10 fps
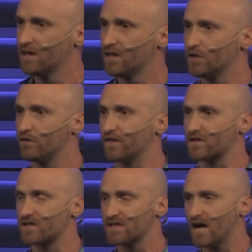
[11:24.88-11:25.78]
You feel
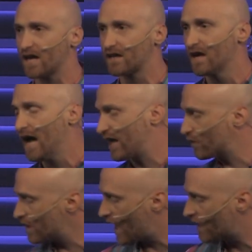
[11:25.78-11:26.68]
stuck and
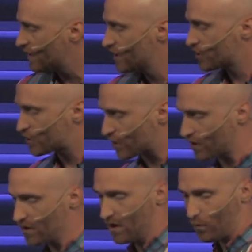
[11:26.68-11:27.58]
you're not
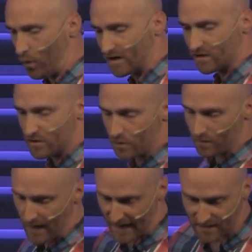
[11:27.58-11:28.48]
sure what to do
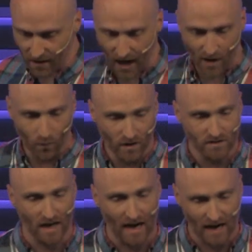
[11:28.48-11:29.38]
next. Now, I want
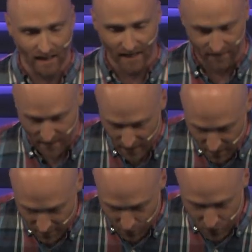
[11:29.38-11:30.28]
to highlight
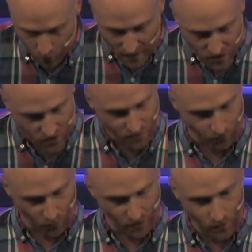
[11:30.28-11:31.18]
those questions
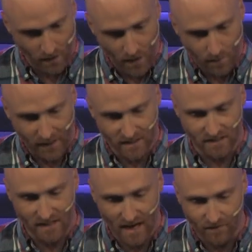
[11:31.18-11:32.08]
for you because
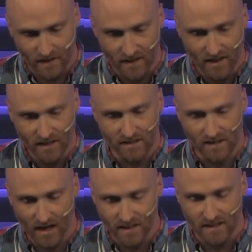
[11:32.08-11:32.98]
David
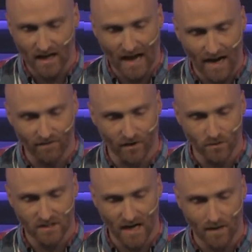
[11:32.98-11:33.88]
does have
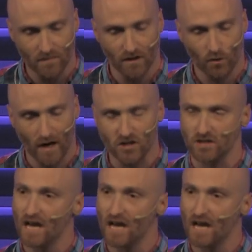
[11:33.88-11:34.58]
those same questions.